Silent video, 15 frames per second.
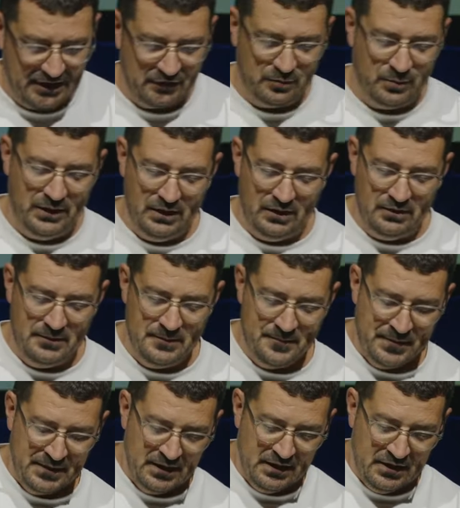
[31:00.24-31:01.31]
as well.
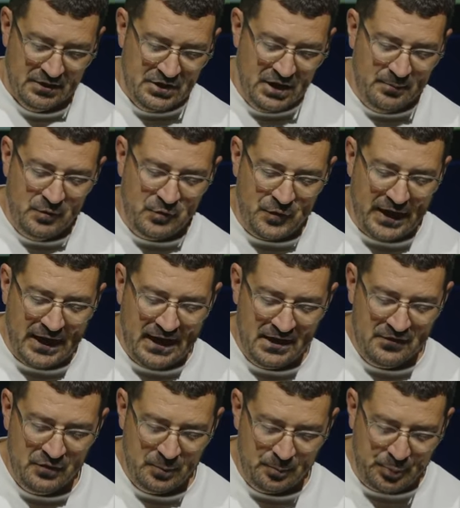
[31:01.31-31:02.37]
Number
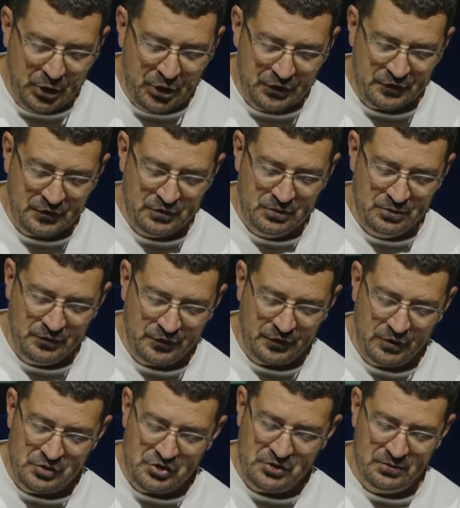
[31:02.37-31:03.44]
five, personal
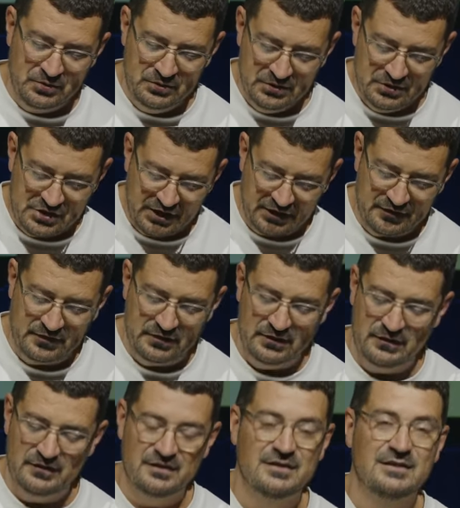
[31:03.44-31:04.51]
social
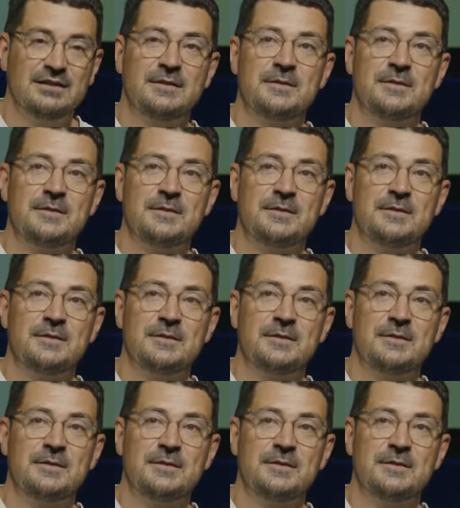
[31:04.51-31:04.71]
justice.